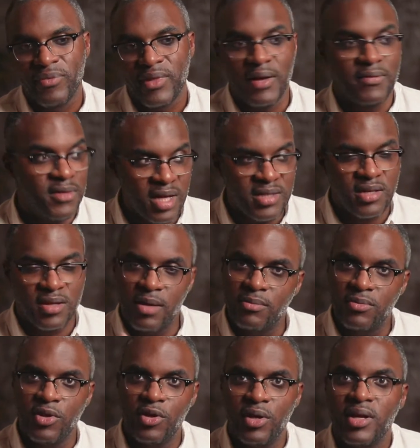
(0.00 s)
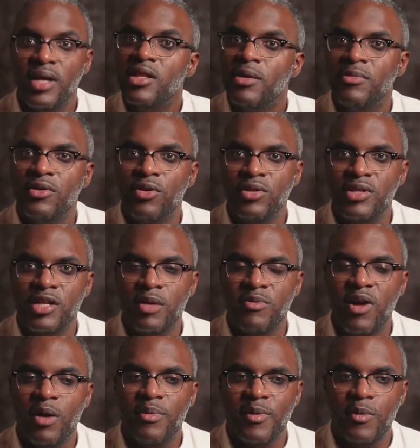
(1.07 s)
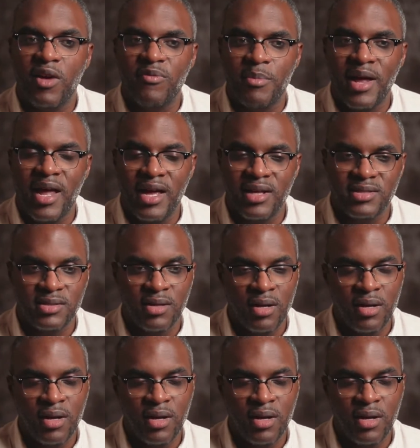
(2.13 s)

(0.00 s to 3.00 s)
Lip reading: I have tons of them. You can take them off my hands.